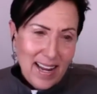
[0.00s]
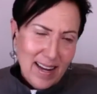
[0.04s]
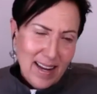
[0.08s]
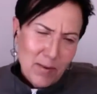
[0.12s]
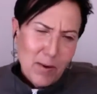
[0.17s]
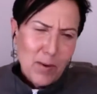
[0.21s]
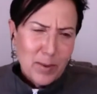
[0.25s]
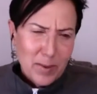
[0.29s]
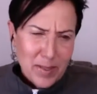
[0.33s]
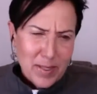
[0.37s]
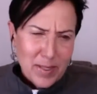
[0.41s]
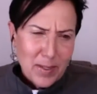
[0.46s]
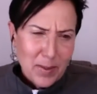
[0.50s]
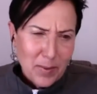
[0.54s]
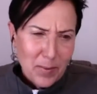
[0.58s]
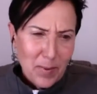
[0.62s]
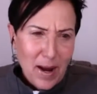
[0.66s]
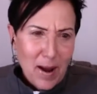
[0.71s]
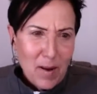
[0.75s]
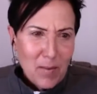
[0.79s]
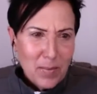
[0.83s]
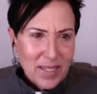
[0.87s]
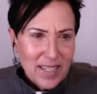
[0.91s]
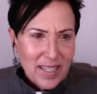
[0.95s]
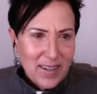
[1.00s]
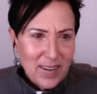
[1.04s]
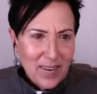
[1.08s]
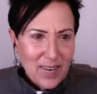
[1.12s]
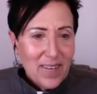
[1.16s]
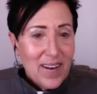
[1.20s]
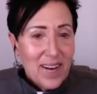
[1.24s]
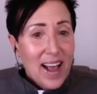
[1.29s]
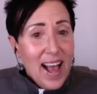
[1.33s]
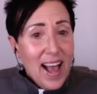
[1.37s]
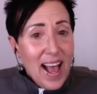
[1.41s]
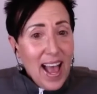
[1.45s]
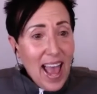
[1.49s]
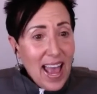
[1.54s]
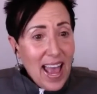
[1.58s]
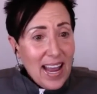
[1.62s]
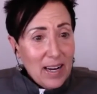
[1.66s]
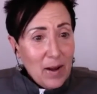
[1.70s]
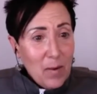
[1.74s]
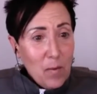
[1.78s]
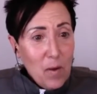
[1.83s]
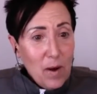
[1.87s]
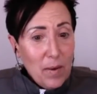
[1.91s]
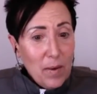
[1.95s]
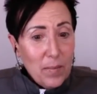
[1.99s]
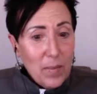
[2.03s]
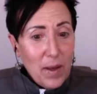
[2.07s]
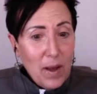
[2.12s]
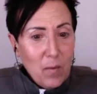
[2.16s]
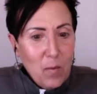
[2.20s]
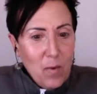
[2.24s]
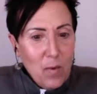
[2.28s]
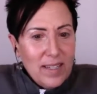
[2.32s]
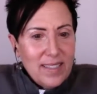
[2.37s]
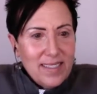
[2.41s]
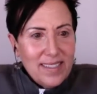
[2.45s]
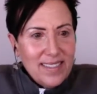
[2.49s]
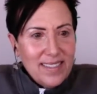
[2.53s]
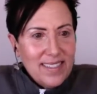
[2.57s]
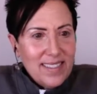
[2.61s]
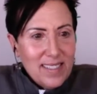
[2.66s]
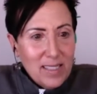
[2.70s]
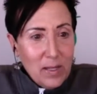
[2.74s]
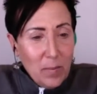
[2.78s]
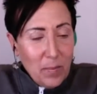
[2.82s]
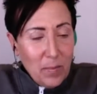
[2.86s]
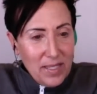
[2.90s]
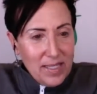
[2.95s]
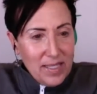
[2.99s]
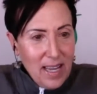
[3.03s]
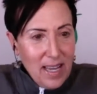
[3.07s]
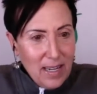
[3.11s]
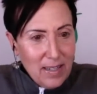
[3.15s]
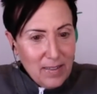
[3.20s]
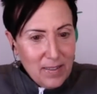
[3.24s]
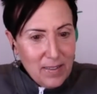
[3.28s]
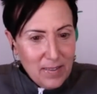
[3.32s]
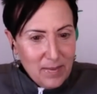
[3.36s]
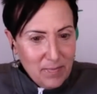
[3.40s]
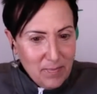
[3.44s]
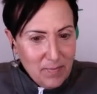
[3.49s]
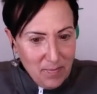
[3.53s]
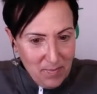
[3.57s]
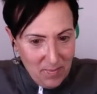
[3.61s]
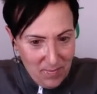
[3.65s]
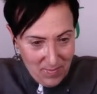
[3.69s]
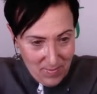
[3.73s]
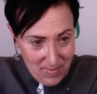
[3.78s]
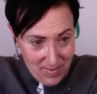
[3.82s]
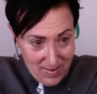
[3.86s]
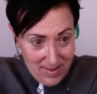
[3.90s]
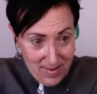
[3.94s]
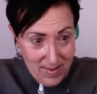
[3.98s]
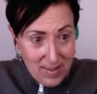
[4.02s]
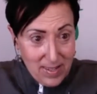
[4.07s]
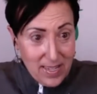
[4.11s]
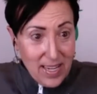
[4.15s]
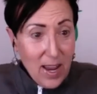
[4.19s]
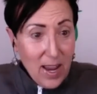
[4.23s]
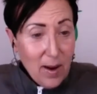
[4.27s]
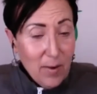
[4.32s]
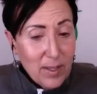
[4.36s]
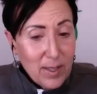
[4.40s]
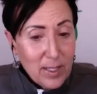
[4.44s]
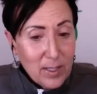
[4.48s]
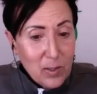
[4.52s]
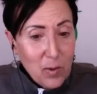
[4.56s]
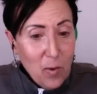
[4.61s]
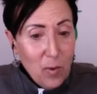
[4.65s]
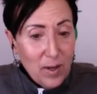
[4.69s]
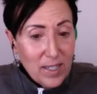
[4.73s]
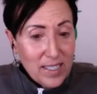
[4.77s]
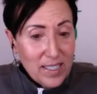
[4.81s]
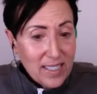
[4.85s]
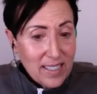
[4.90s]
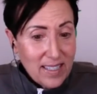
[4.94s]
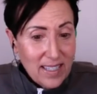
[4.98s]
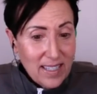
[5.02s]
I won't sit around, but, you know, and I want somebody's got to carry the torch.